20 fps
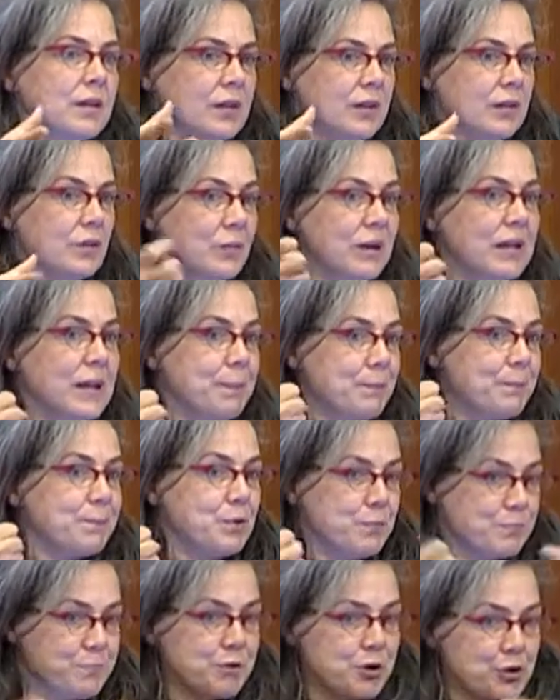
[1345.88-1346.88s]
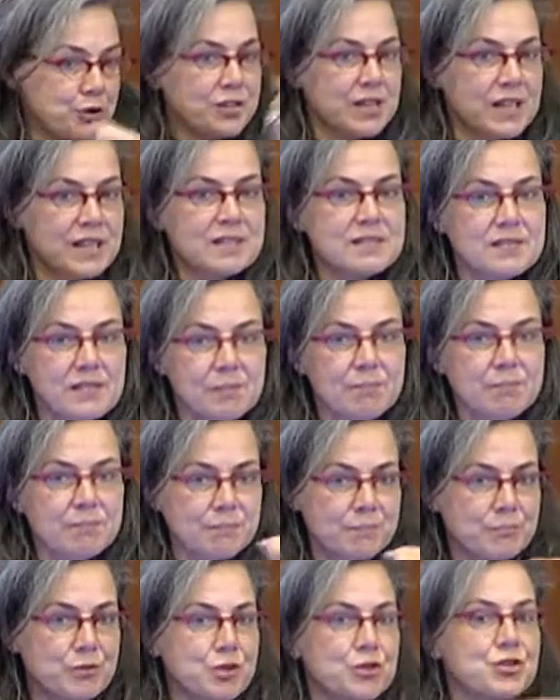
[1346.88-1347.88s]
really projects, eh?
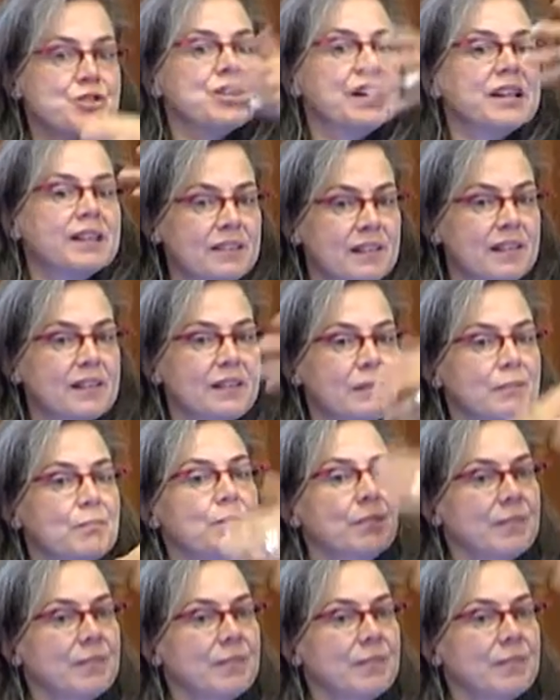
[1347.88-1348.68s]
projecting